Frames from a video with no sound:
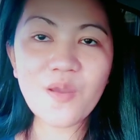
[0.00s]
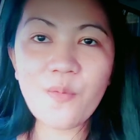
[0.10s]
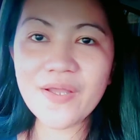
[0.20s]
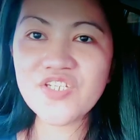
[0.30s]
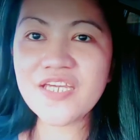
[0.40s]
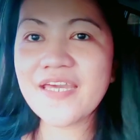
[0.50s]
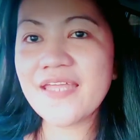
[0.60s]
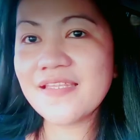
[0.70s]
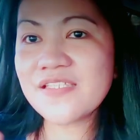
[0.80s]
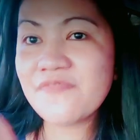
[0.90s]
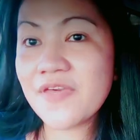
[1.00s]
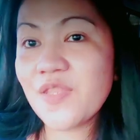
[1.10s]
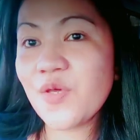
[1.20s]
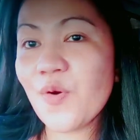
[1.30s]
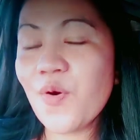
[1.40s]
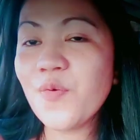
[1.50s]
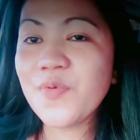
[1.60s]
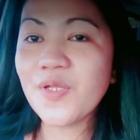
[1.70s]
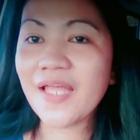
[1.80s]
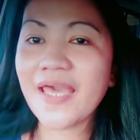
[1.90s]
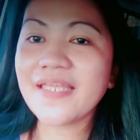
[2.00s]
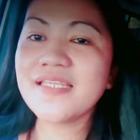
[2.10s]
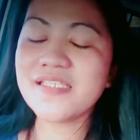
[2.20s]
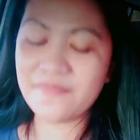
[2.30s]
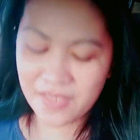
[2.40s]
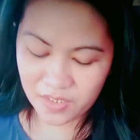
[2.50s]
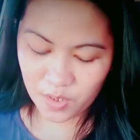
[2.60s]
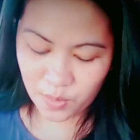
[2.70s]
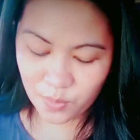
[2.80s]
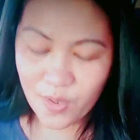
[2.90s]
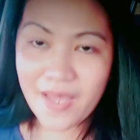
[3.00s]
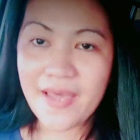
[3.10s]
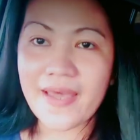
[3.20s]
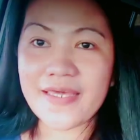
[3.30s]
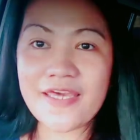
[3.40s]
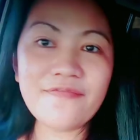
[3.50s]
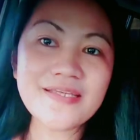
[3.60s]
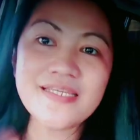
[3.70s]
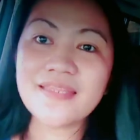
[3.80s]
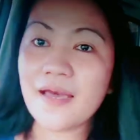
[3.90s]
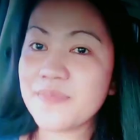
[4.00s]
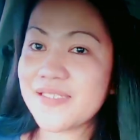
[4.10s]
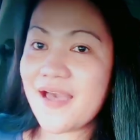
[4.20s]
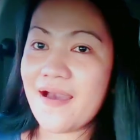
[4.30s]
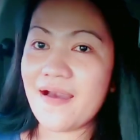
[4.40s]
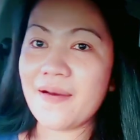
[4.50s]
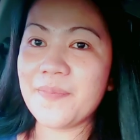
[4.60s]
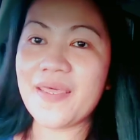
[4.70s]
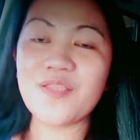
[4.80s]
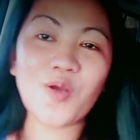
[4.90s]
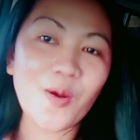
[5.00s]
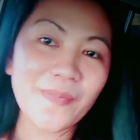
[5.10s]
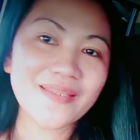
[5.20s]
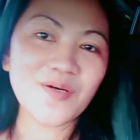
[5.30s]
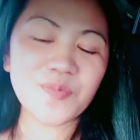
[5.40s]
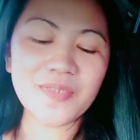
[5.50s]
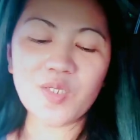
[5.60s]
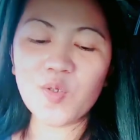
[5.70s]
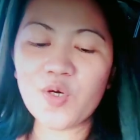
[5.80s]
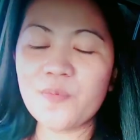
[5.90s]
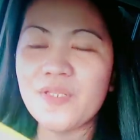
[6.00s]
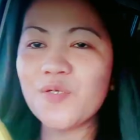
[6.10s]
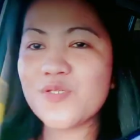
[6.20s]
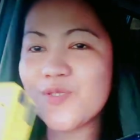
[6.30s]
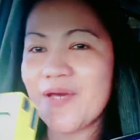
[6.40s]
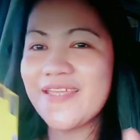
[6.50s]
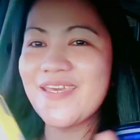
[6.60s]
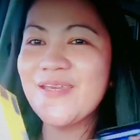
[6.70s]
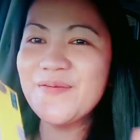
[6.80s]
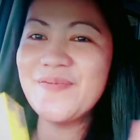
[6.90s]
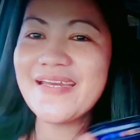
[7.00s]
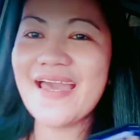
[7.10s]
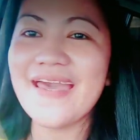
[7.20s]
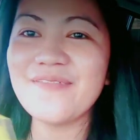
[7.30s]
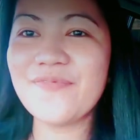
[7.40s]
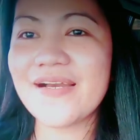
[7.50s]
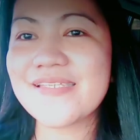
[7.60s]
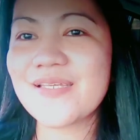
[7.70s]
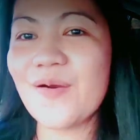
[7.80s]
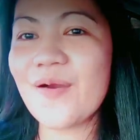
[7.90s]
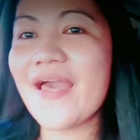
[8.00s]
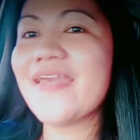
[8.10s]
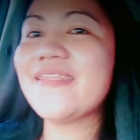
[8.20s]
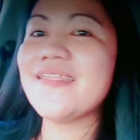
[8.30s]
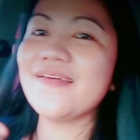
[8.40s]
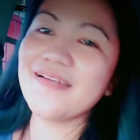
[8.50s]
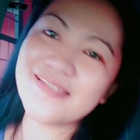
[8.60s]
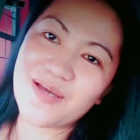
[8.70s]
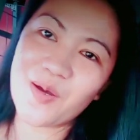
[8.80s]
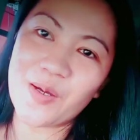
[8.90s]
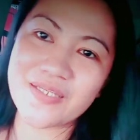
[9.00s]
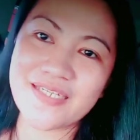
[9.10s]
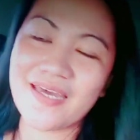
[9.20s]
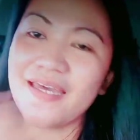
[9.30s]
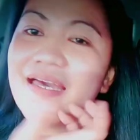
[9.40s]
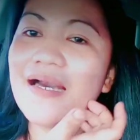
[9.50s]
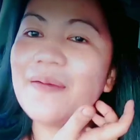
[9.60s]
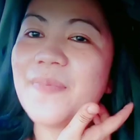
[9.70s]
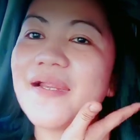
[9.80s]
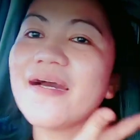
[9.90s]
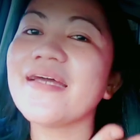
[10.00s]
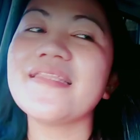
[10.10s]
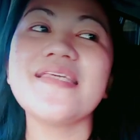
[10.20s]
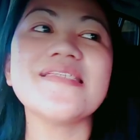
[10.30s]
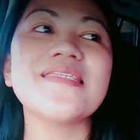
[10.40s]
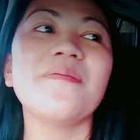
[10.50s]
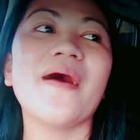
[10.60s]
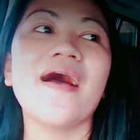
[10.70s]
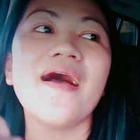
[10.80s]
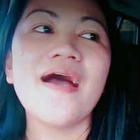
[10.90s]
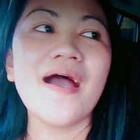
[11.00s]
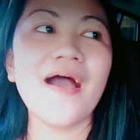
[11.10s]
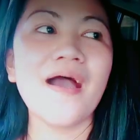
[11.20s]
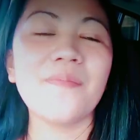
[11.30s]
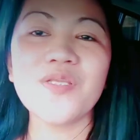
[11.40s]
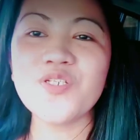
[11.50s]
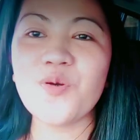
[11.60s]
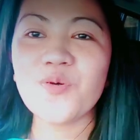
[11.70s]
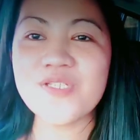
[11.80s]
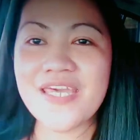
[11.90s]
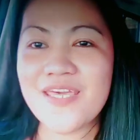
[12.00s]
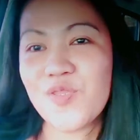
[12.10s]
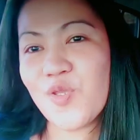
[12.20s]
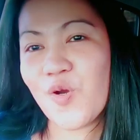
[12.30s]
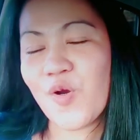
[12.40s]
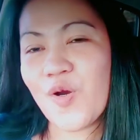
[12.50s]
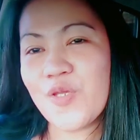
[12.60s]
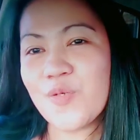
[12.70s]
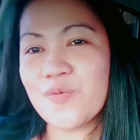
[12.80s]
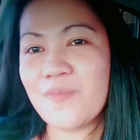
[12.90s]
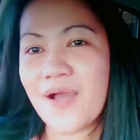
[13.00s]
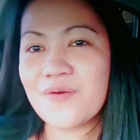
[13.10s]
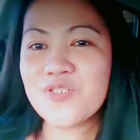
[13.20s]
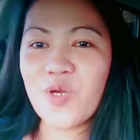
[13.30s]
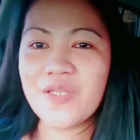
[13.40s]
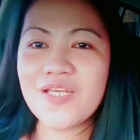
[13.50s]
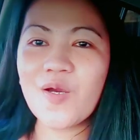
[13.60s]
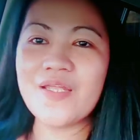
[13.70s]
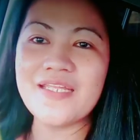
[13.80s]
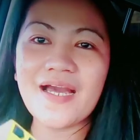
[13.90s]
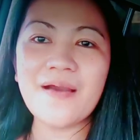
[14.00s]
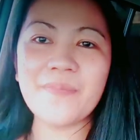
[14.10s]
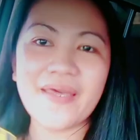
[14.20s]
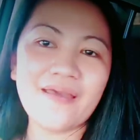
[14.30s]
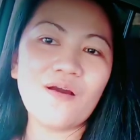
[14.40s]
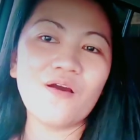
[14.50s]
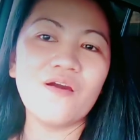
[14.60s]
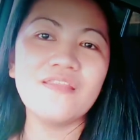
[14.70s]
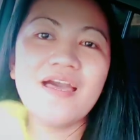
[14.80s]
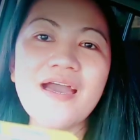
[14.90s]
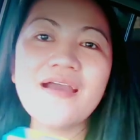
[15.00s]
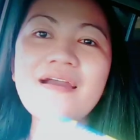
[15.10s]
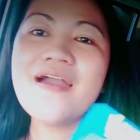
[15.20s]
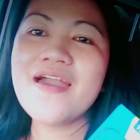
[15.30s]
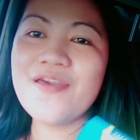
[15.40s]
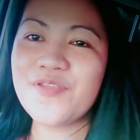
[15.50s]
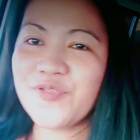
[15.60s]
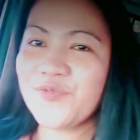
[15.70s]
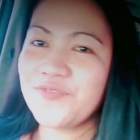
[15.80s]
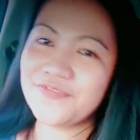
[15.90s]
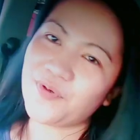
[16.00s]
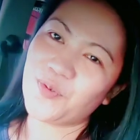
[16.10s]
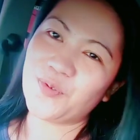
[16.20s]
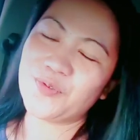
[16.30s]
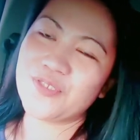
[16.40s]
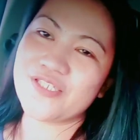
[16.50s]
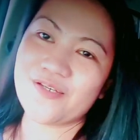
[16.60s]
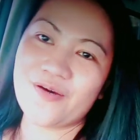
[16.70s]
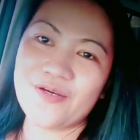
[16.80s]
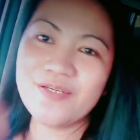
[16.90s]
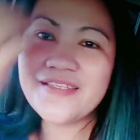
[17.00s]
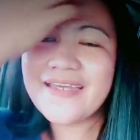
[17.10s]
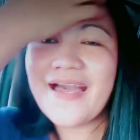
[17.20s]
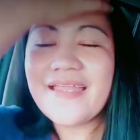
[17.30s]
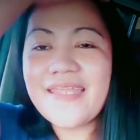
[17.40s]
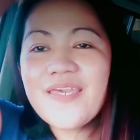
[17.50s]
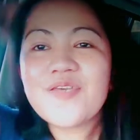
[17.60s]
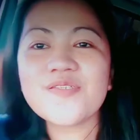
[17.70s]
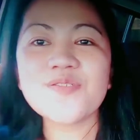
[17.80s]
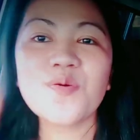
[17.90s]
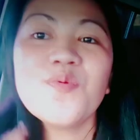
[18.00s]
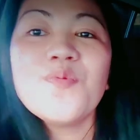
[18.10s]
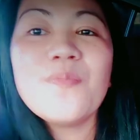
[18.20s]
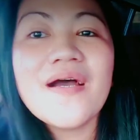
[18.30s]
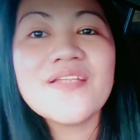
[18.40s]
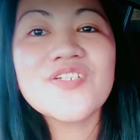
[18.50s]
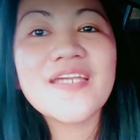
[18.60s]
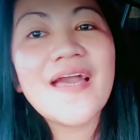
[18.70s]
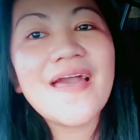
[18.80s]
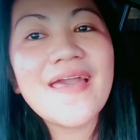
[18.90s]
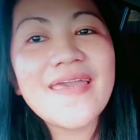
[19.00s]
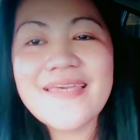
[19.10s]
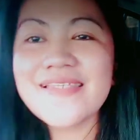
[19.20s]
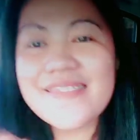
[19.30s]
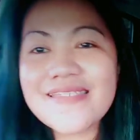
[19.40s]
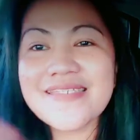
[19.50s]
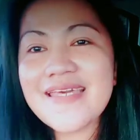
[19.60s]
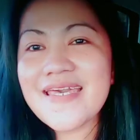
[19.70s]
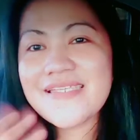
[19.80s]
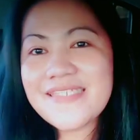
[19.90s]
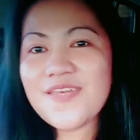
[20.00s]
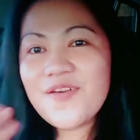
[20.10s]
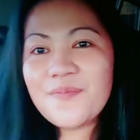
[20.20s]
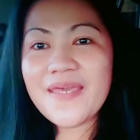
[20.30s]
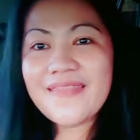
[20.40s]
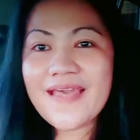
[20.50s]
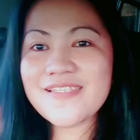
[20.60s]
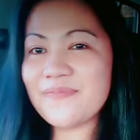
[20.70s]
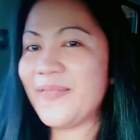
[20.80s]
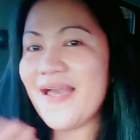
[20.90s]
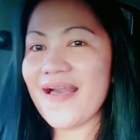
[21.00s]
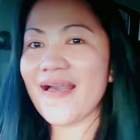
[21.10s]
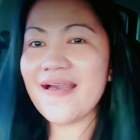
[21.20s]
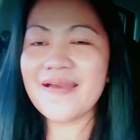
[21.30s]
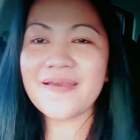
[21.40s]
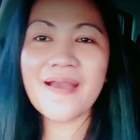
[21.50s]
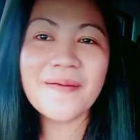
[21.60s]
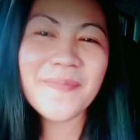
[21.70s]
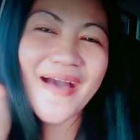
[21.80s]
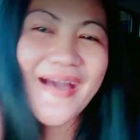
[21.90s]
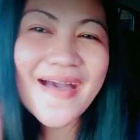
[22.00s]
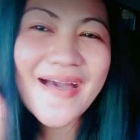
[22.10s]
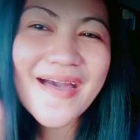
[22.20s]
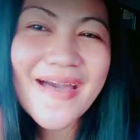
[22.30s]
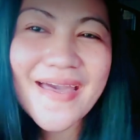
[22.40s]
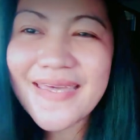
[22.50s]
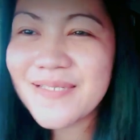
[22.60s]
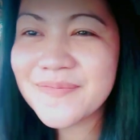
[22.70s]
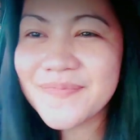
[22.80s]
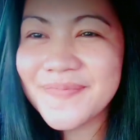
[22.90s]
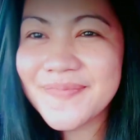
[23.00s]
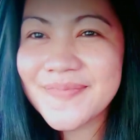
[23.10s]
watching again this video. Hope you like this video. Give us a thumbs up and comment down below kung nagustuhan niyo yung pag-unbox ko. Kahit dito lang sa kotse. Para at least, diba, na-show ko sa inyo yung bagong journey ko na nakabay ako ng new phone. So, yun nga. Thank you so much, guys. See you in my next vlog. Bye!